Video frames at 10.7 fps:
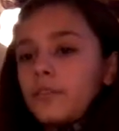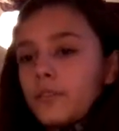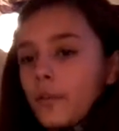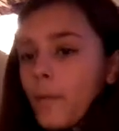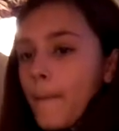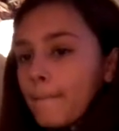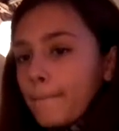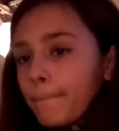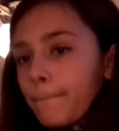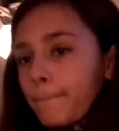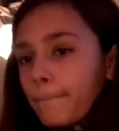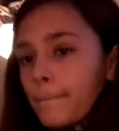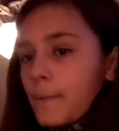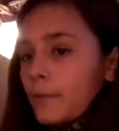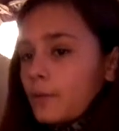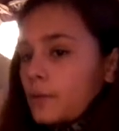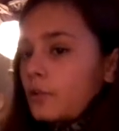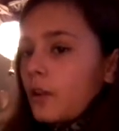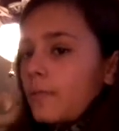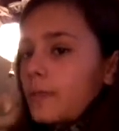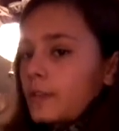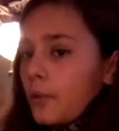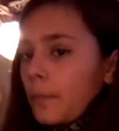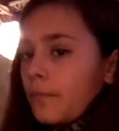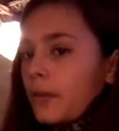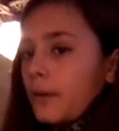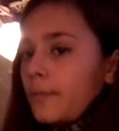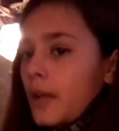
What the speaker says: So my mom just called me, so I'll be right